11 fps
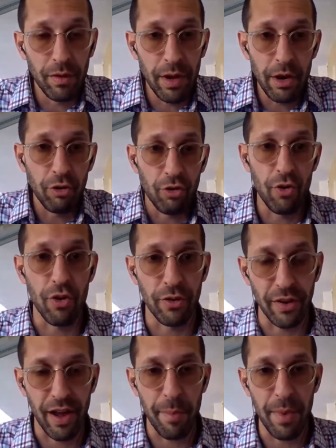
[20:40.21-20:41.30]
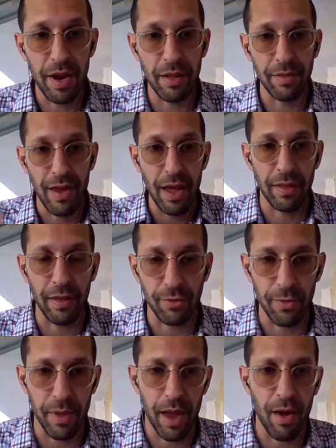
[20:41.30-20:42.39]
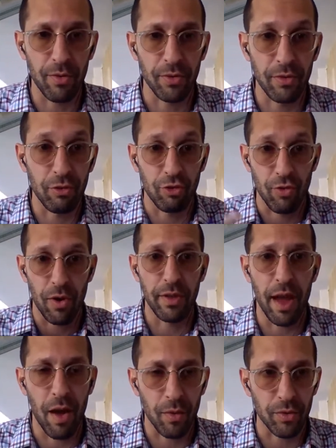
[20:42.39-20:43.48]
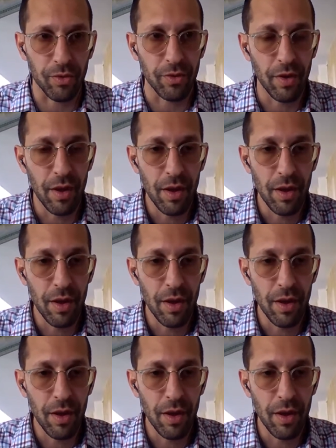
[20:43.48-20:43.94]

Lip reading: an intruder to come in and take things from the house and destroy the house.